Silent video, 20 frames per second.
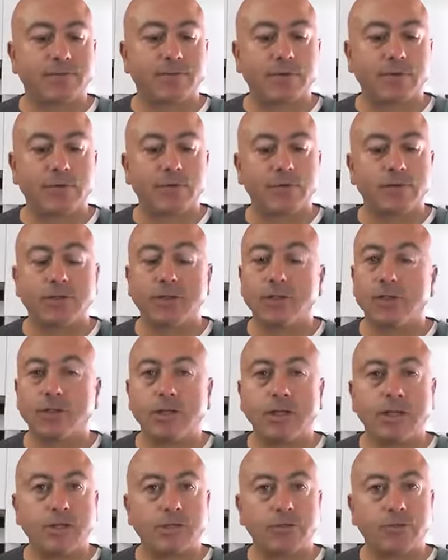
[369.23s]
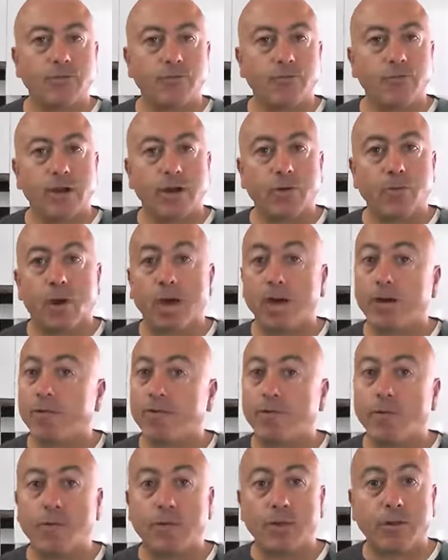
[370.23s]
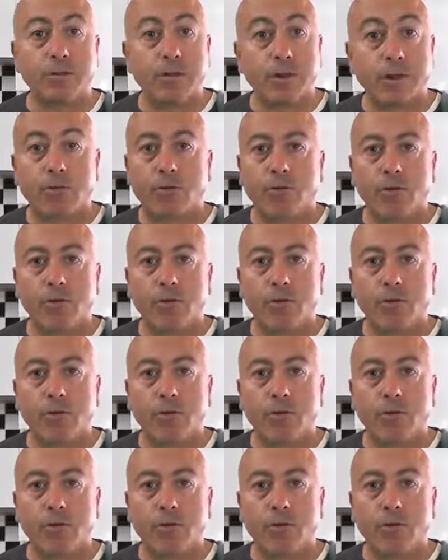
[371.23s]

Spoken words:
of course, and it is really wonderful with a bit of